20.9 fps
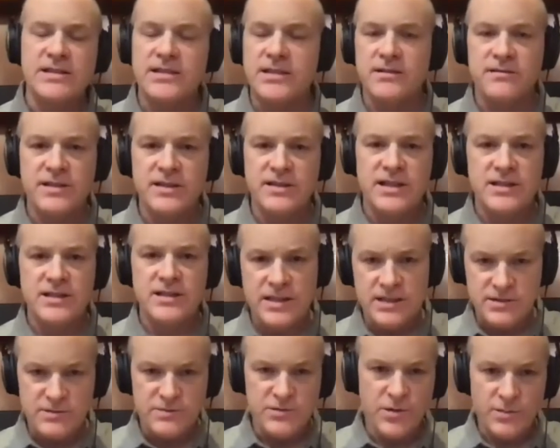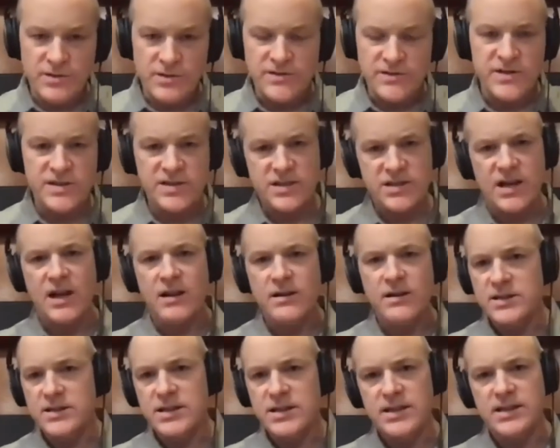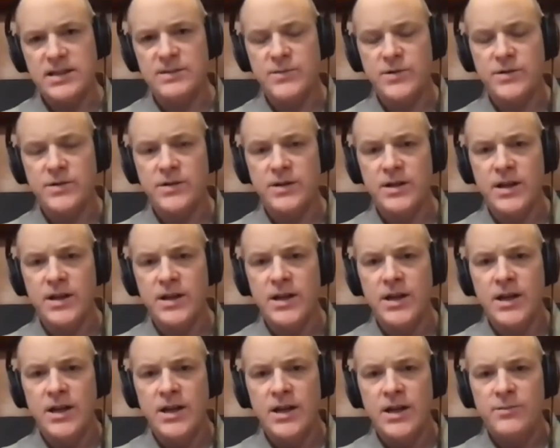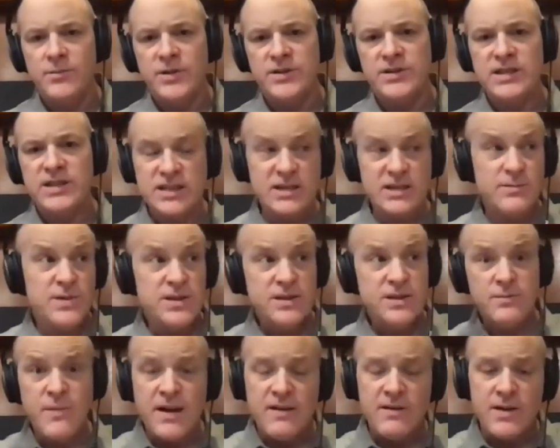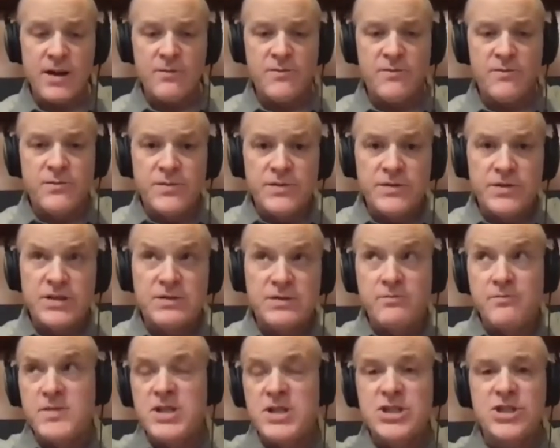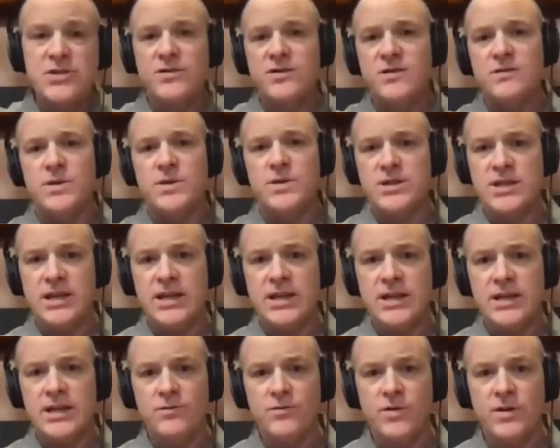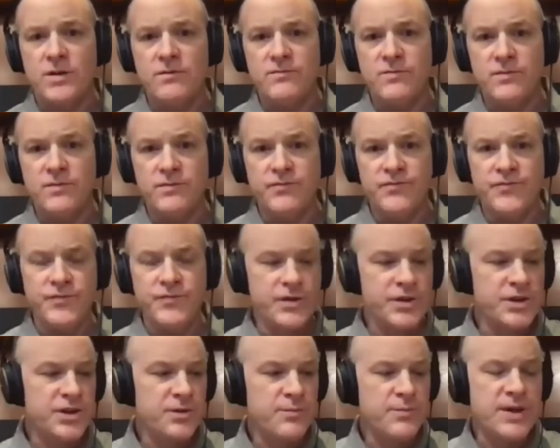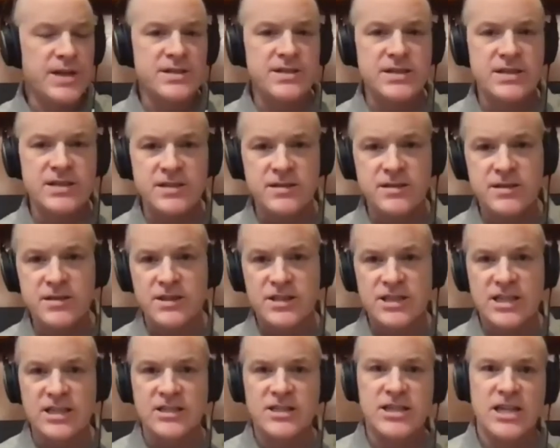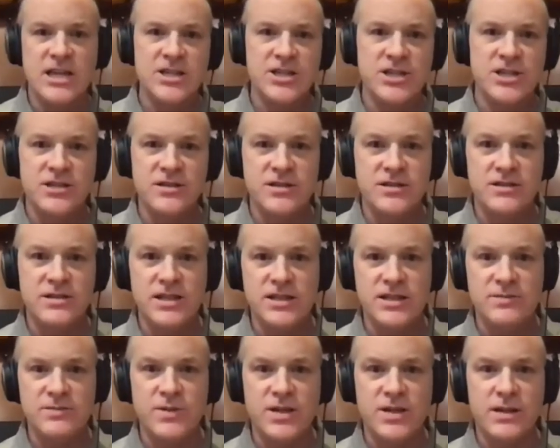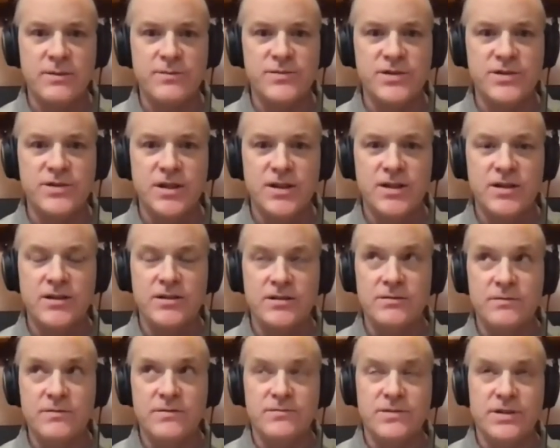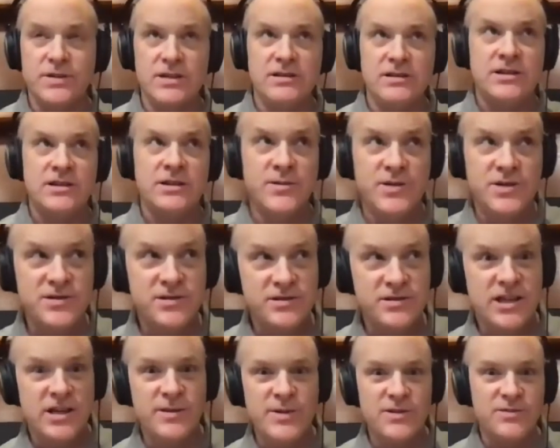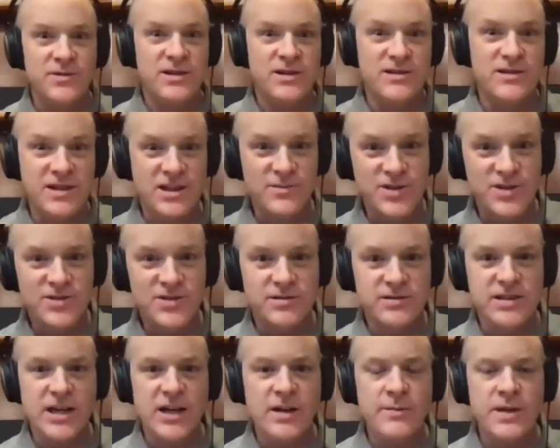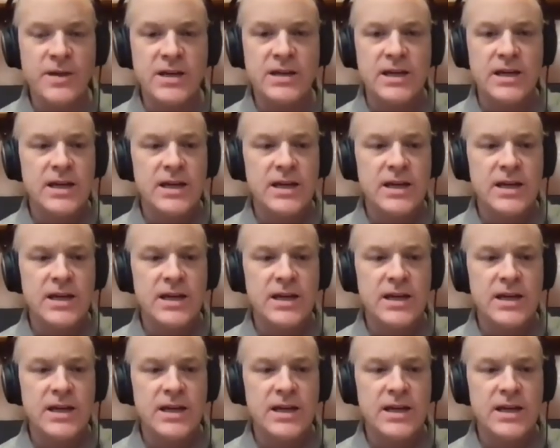I don't think they teach normal physiology anymore. But this can be this mystery machine where little buzzings and sensations, and this becomes, oh, what did the commercial tell me? What did the commercial tell me?